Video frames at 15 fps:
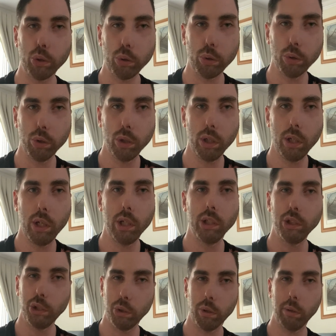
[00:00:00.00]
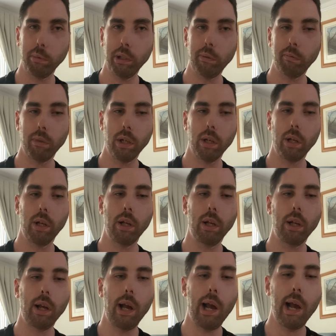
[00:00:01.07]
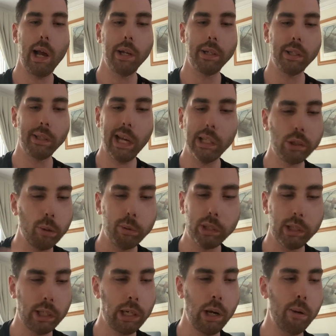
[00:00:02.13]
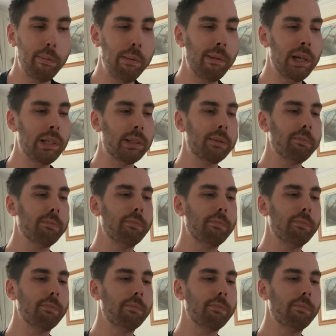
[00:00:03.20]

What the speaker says: Do you know what I mean? And that's always stuck out in my mind.